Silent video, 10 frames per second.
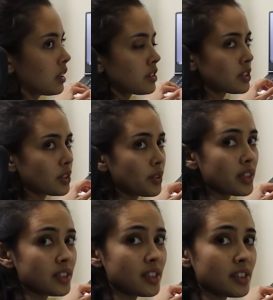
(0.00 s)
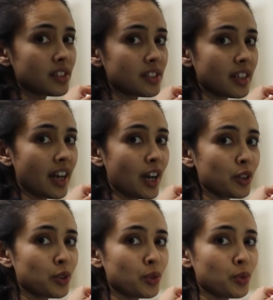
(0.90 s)
So this is how
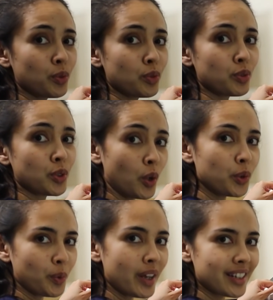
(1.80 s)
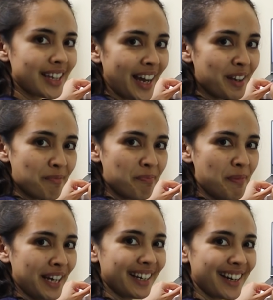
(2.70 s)
you don't want to type
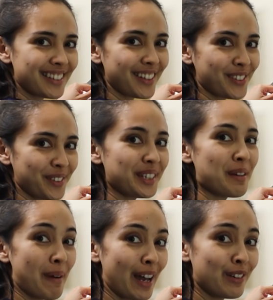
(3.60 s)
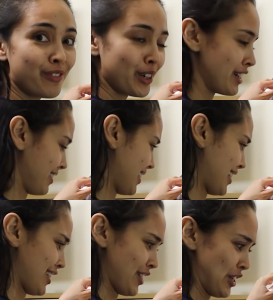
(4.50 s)
because it's really bad for
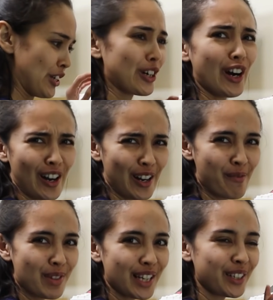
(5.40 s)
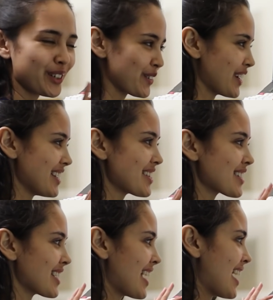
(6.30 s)
your arms and your wrist.